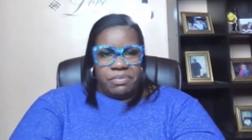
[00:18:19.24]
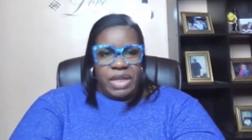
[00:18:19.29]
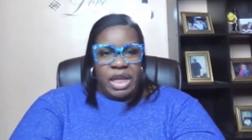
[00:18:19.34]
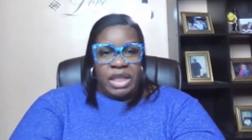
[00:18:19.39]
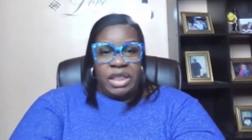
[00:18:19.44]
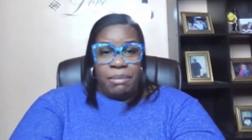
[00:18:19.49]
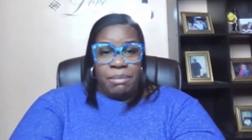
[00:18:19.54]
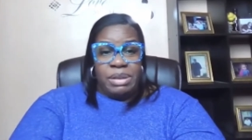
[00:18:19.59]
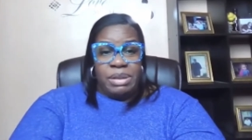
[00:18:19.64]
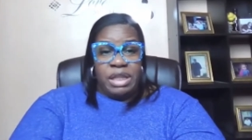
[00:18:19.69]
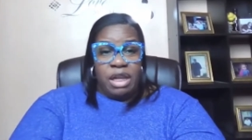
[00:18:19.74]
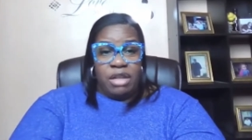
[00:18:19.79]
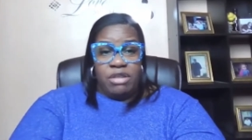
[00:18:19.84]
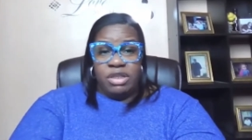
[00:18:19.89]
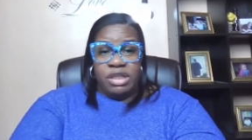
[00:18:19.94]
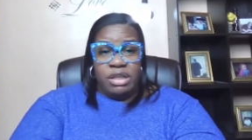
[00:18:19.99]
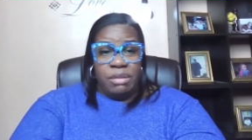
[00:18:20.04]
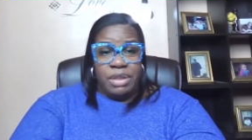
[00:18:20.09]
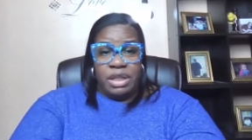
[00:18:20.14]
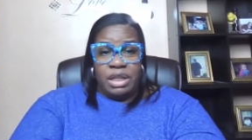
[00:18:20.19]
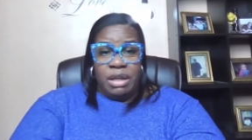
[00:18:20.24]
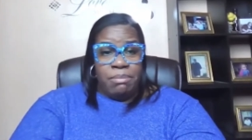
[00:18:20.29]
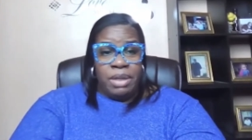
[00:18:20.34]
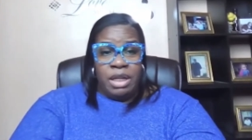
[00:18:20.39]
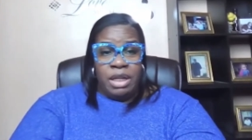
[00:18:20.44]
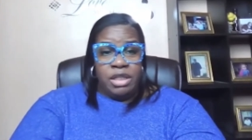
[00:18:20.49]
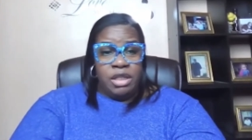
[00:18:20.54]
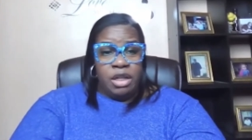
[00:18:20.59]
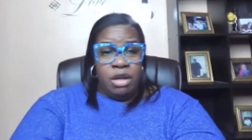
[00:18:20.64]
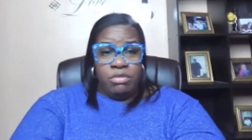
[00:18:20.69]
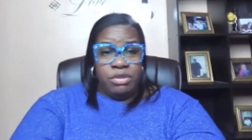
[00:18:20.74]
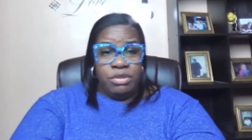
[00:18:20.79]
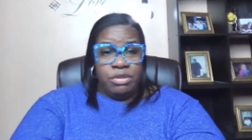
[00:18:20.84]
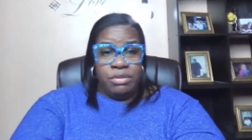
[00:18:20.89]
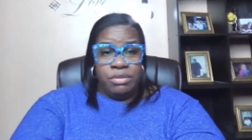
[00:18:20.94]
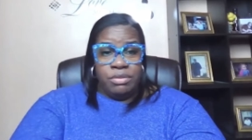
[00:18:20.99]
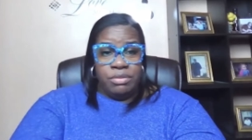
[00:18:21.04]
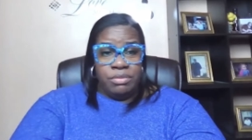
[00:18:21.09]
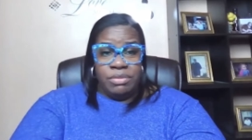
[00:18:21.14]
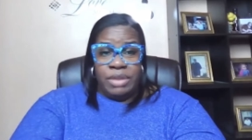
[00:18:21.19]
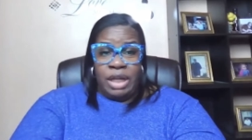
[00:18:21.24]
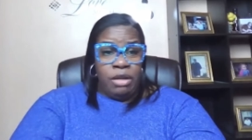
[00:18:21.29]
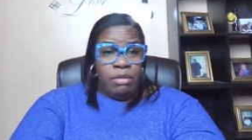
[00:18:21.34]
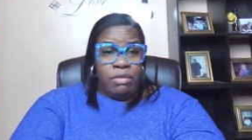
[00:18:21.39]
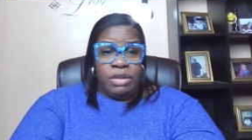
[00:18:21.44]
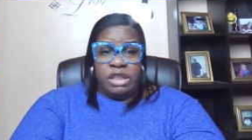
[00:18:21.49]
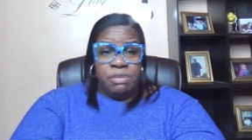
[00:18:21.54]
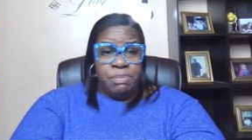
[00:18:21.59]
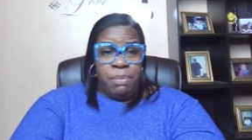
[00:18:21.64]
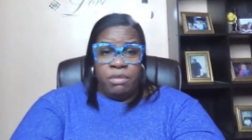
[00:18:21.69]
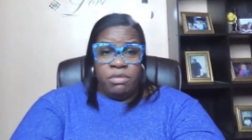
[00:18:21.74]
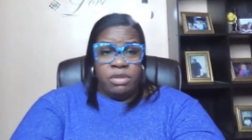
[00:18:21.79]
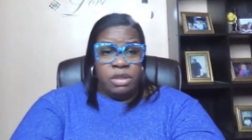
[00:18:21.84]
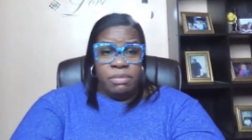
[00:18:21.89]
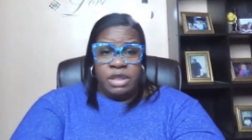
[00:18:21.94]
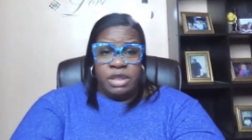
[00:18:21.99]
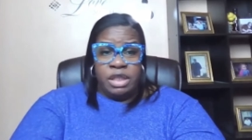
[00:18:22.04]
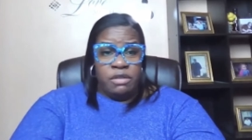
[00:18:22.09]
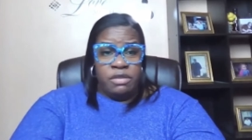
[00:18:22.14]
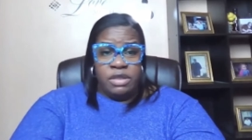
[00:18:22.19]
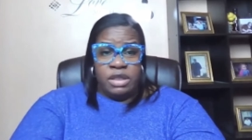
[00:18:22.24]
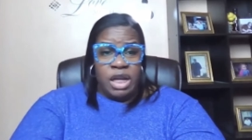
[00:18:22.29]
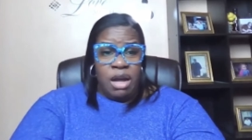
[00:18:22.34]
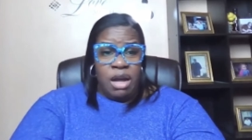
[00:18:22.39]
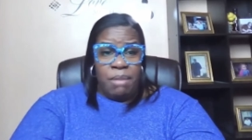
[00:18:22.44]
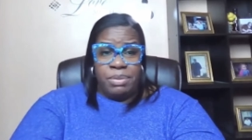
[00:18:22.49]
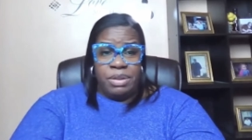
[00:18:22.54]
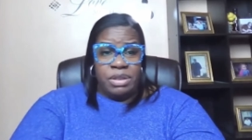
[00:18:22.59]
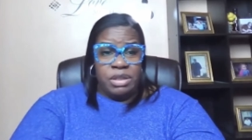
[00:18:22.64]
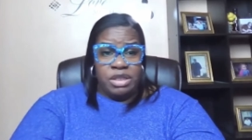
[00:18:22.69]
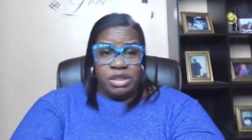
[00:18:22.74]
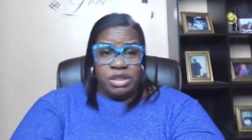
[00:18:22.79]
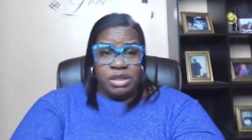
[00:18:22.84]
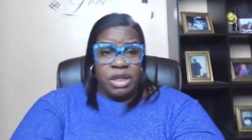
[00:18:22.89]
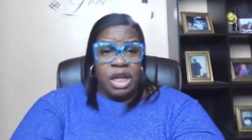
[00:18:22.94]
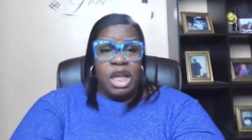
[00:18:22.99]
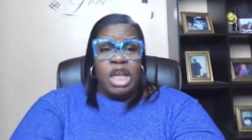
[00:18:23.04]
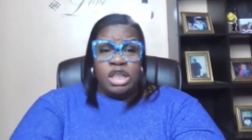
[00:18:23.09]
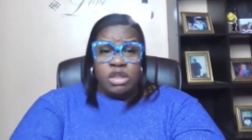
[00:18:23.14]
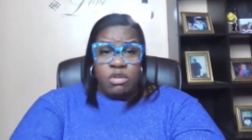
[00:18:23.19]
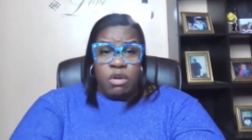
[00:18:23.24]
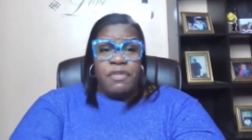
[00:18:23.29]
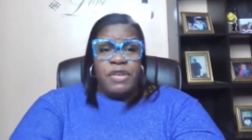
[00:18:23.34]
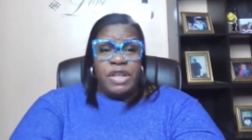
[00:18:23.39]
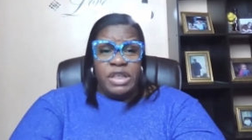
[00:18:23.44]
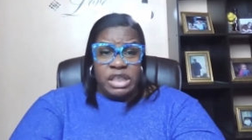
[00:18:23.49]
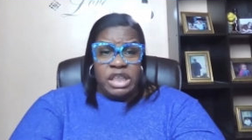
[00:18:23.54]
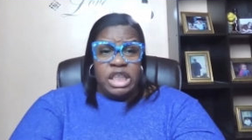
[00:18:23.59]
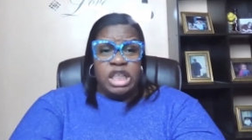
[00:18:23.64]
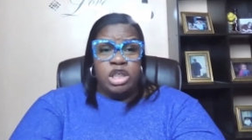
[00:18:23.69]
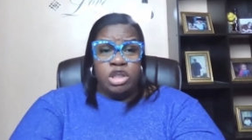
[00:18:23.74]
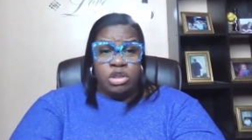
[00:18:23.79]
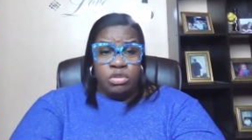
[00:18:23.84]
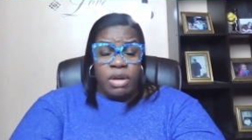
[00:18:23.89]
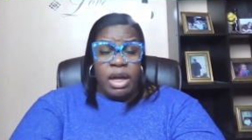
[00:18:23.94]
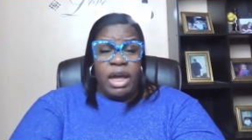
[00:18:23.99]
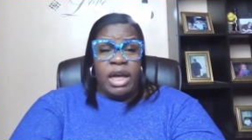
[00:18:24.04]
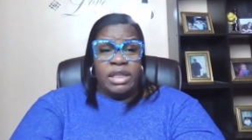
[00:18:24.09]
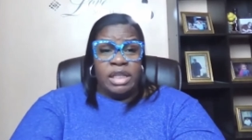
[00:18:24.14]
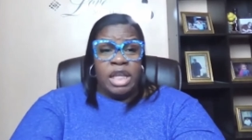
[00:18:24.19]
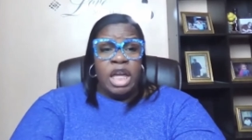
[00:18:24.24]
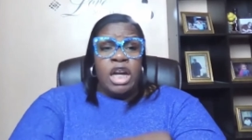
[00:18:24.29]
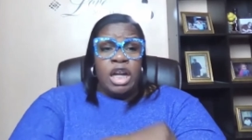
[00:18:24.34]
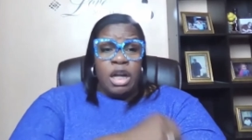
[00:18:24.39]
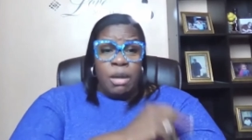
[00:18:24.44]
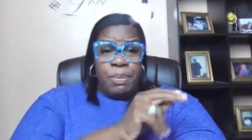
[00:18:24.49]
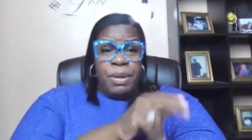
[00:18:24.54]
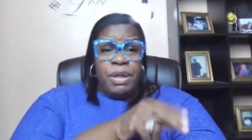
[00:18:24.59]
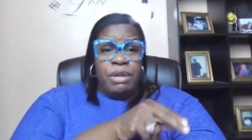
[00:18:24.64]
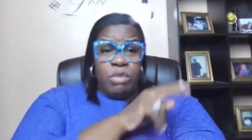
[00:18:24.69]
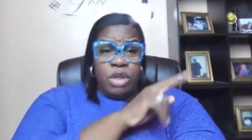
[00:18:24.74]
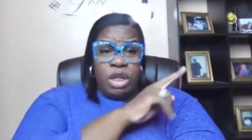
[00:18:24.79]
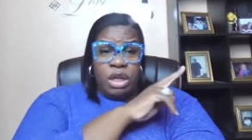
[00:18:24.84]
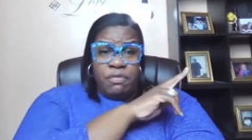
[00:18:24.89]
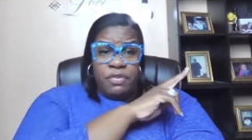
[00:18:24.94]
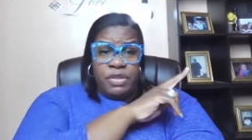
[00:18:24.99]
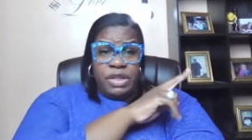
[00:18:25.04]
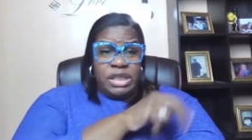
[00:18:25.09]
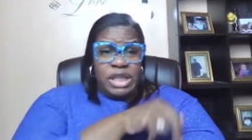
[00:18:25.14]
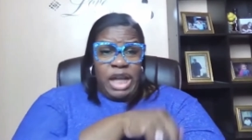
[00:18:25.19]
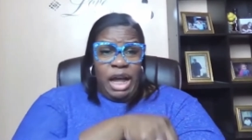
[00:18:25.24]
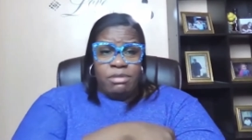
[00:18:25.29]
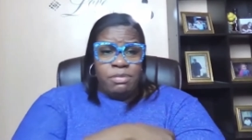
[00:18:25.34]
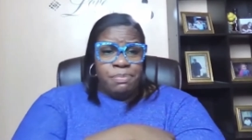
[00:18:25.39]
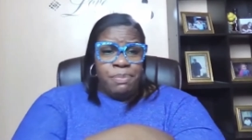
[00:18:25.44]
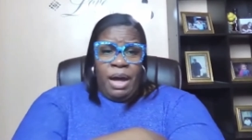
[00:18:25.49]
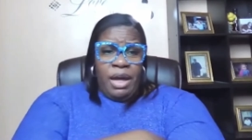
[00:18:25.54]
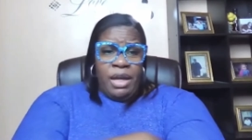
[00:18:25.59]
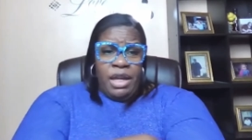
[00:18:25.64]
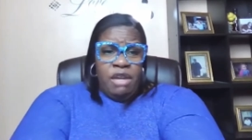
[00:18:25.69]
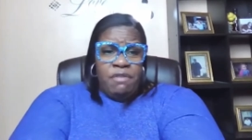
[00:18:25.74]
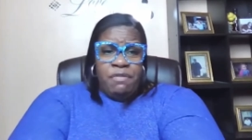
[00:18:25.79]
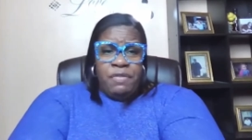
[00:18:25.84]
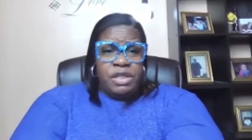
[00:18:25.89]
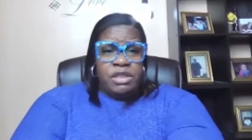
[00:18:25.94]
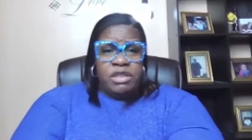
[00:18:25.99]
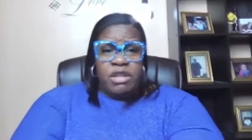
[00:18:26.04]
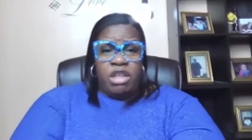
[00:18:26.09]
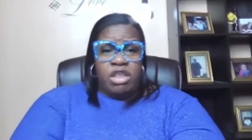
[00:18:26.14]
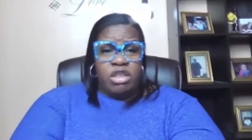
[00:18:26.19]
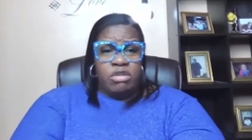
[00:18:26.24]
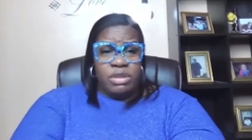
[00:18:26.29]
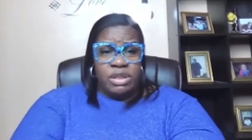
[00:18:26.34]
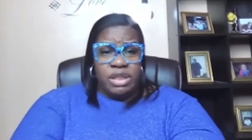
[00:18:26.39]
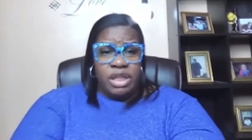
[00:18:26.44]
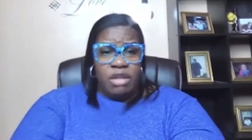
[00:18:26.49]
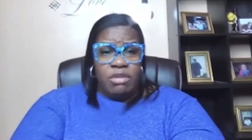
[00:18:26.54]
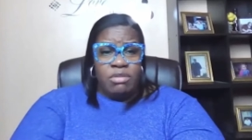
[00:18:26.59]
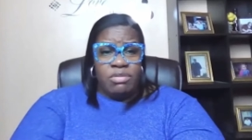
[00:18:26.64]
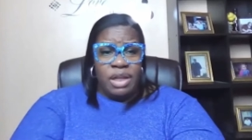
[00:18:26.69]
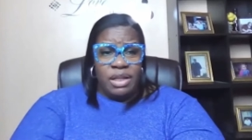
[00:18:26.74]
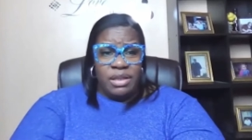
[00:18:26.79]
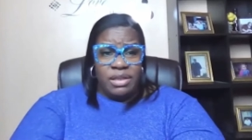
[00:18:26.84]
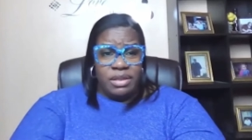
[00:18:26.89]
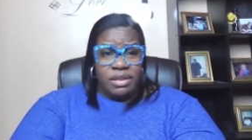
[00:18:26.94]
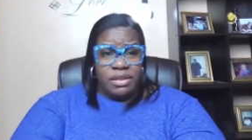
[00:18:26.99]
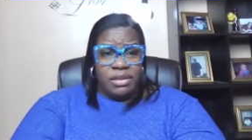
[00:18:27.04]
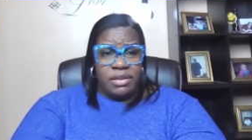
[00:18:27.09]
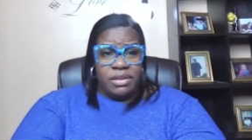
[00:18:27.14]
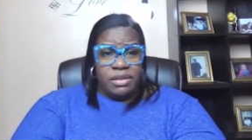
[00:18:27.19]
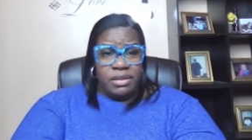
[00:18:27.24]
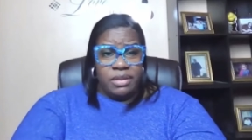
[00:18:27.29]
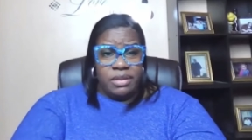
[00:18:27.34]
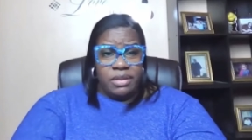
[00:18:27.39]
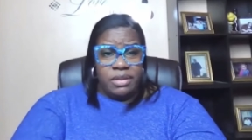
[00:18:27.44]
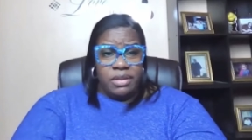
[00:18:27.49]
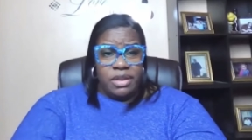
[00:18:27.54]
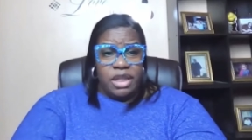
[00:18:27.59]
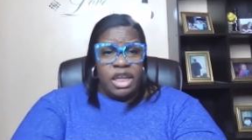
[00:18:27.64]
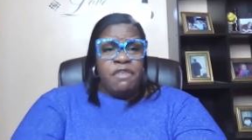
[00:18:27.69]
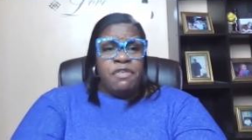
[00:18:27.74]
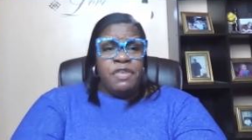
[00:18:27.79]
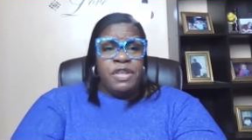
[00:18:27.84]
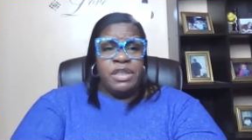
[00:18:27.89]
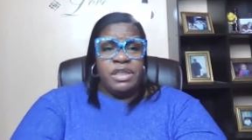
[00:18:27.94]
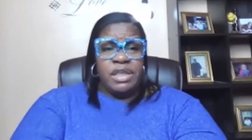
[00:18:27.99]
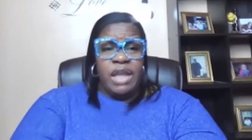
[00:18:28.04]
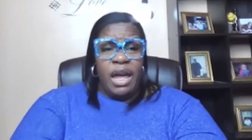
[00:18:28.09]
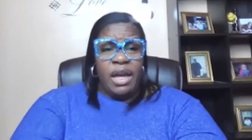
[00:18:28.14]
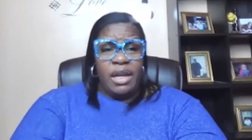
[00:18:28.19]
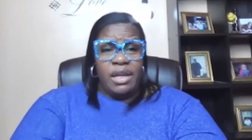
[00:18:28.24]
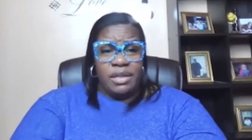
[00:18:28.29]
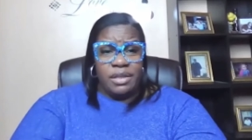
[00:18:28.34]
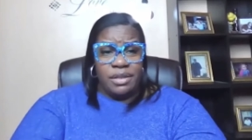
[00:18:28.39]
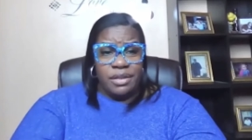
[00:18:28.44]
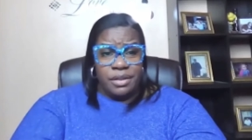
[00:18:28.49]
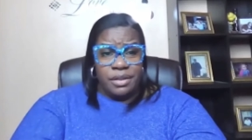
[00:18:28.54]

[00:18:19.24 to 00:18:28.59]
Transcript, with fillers: And let me tell you something that men don't do. They don't expose themselves to competition. So if he sees you as competing with him for the top spot, he ain't gonna talk to you and tell you nothing. If he stay.